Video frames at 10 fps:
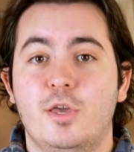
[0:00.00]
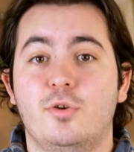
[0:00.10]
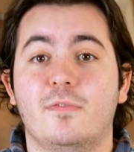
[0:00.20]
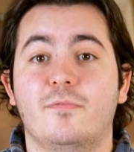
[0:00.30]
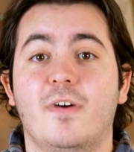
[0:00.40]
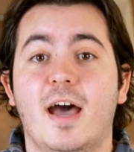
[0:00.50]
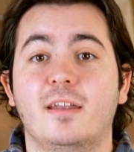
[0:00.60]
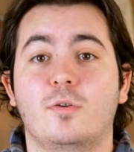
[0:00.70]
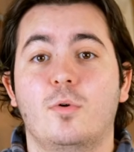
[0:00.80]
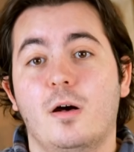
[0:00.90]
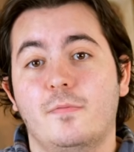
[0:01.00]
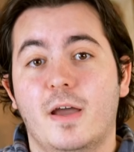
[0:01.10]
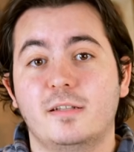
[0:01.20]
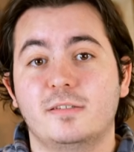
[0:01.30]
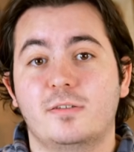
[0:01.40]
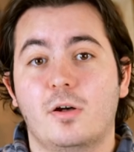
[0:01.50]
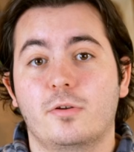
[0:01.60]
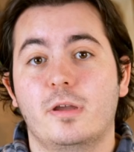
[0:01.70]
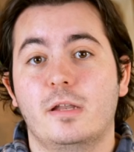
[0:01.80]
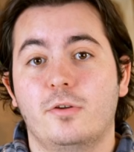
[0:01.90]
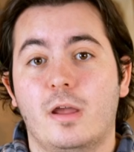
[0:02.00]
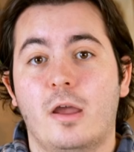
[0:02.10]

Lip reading: You can find a qualified installer in your